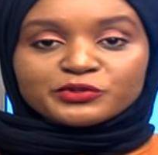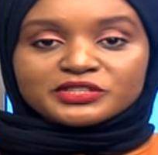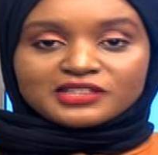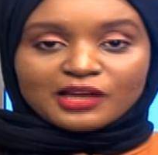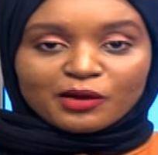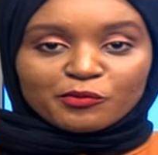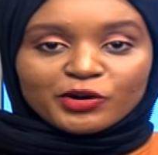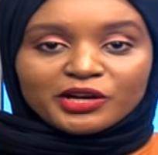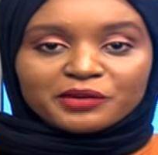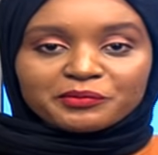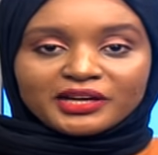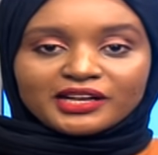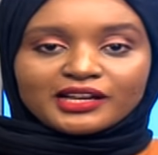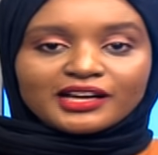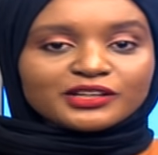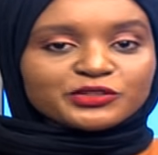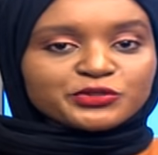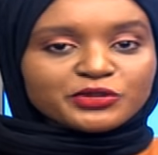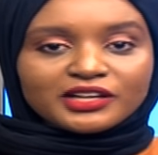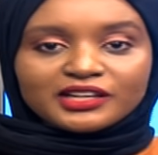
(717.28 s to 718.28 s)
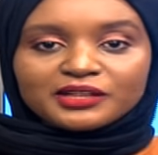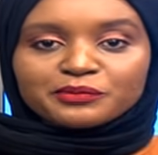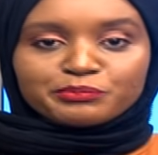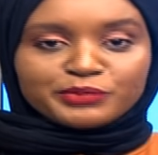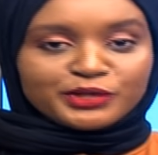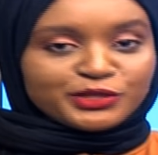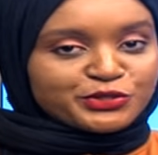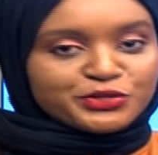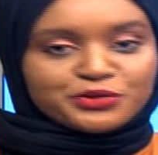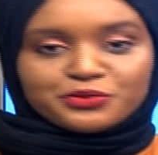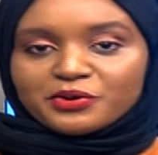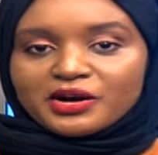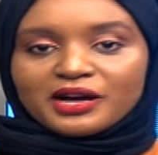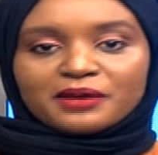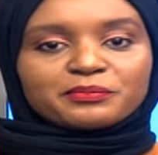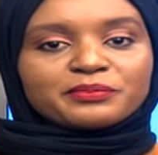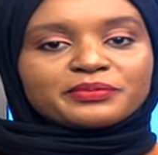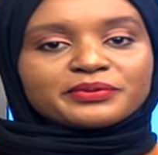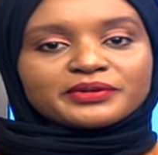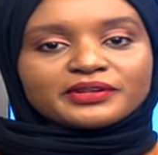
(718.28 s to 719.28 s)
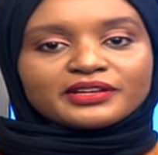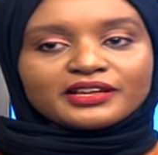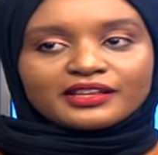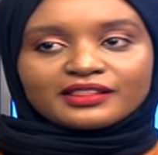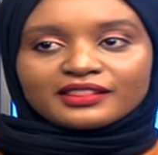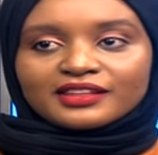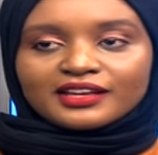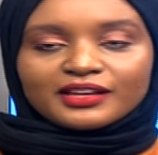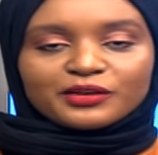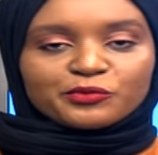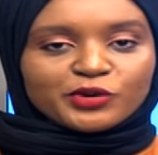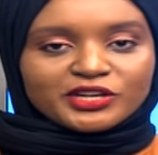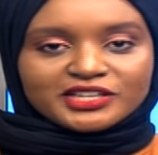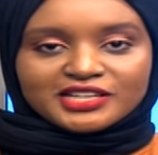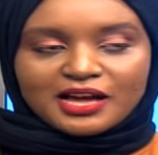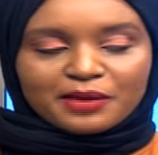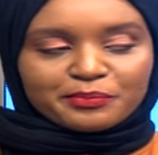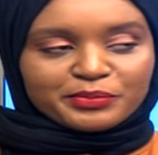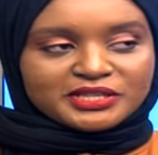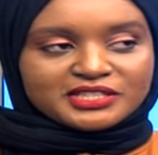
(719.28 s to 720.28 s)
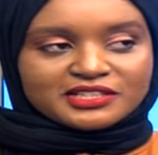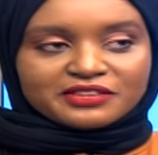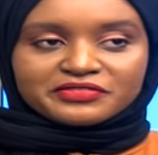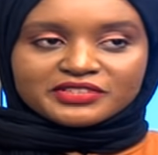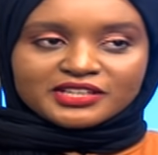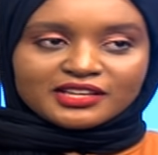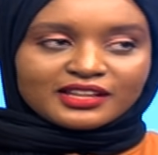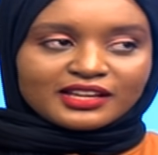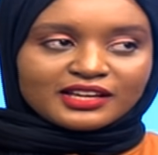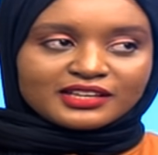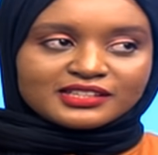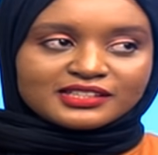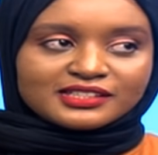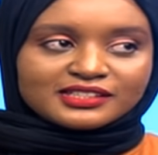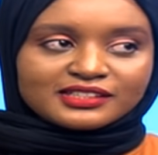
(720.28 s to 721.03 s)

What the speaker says: someone might actually beat you up, and then what happens after that?